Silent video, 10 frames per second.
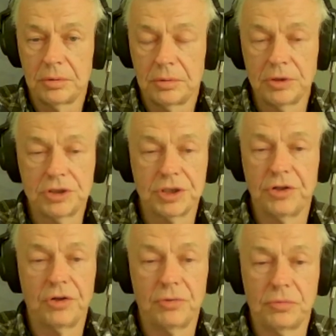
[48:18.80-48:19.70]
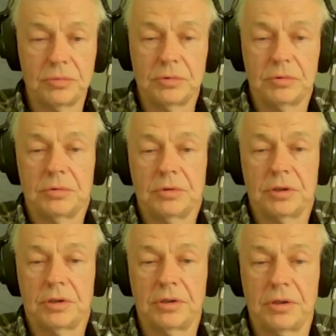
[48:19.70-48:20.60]
which is
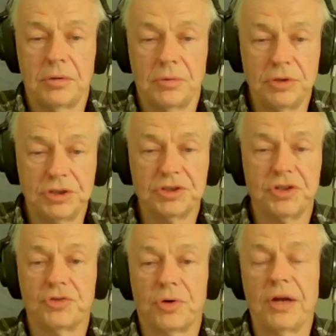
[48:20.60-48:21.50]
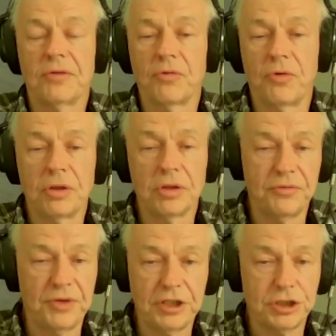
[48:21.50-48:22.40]
the driver of all
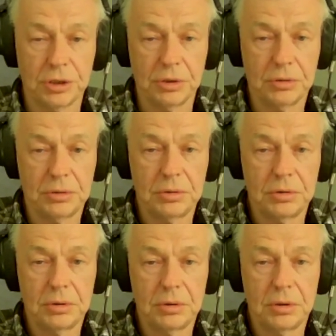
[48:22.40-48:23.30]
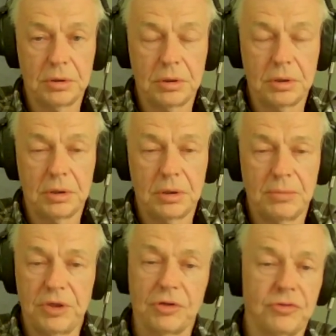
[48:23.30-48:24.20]
innovation,
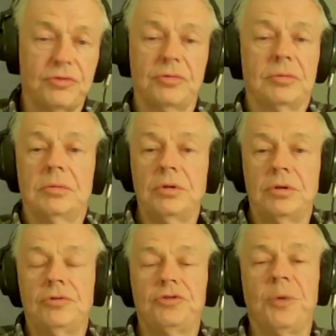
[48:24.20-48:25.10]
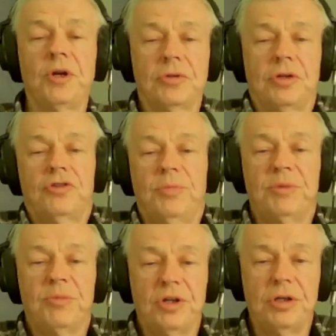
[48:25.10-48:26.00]
because you do smart things, you make
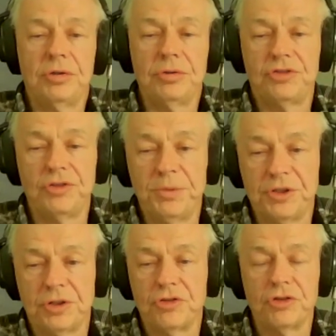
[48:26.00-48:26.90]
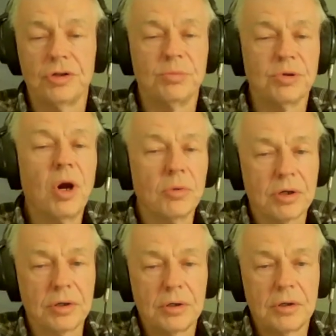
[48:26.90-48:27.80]
money, you do stupid things, you go
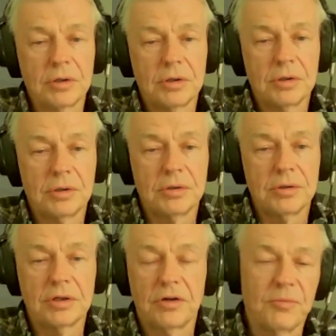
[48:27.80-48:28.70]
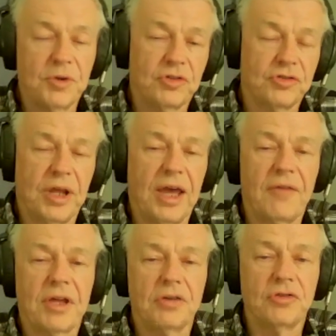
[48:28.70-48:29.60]
broke. The government doesn't have
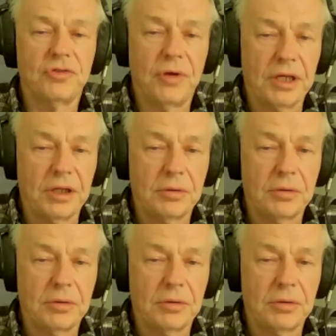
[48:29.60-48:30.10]
that constraint.